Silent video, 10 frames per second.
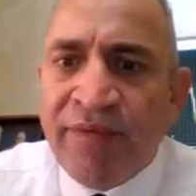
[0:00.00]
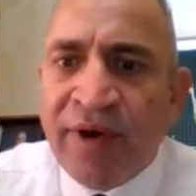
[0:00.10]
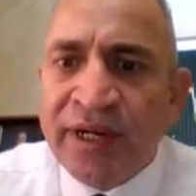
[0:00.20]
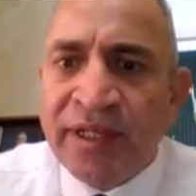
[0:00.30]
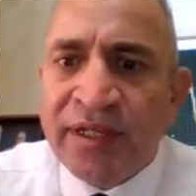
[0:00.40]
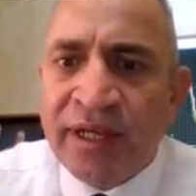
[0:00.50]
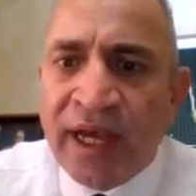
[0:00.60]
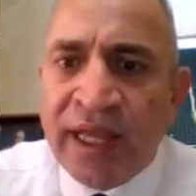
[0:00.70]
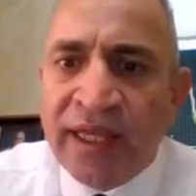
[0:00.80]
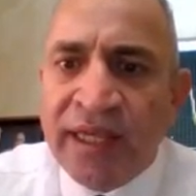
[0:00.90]

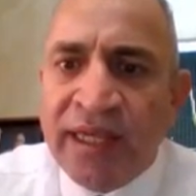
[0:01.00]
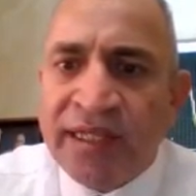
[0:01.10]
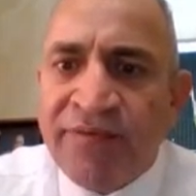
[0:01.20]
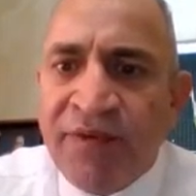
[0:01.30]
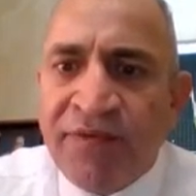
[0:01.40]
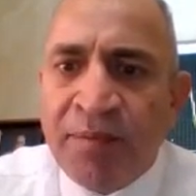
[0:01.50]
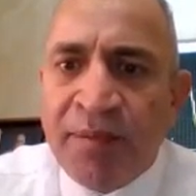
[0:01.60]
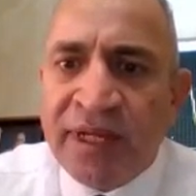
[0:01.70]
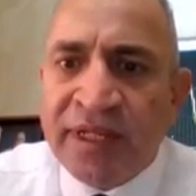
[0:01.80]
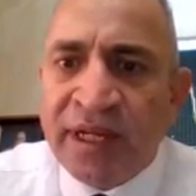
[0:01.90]
covered at least
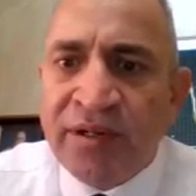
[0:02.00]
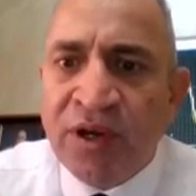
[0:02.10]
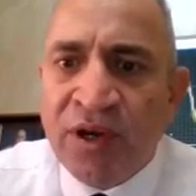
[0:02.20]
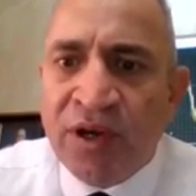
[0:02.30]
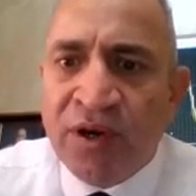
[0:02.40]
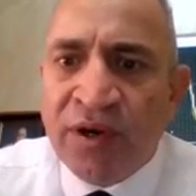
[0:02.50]
50%